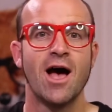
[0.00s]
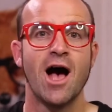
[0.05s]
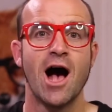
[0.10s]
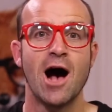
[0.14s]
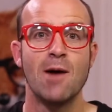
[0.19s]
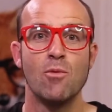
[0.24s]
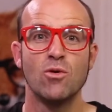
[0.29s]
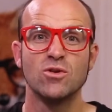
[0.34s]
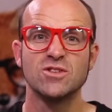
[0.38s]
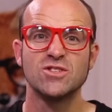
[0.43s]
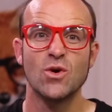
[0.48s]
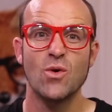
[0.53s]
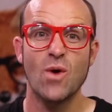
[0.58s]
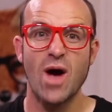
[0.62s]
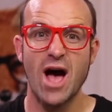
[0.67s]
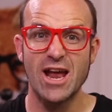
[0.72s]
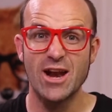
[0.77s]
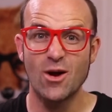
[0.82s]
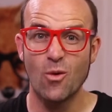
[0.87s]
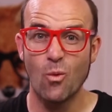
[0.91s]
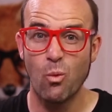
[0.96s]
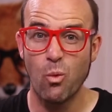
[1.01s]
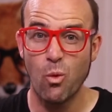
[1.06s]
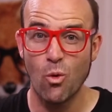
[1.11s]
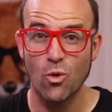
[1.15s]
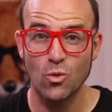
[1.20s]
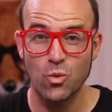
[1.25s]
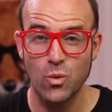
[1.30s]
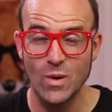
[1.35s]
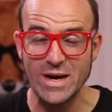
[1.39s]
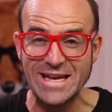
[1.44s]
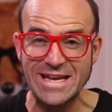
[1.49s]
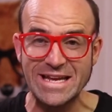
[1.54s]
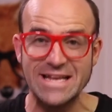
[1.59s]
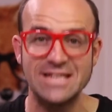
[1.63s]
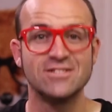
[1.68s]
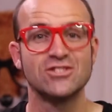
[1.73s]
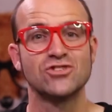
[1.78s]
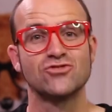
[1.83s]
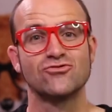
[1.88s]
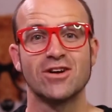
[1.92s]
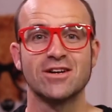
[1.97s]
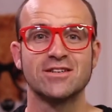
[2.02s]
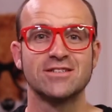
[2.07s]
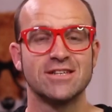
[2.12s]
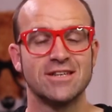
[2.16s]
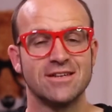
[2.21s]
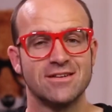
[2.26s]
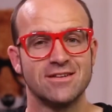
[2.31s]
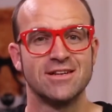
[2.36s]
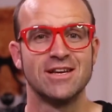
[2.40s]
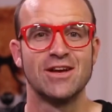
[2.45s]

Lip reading: I'm also an award-winning instructor.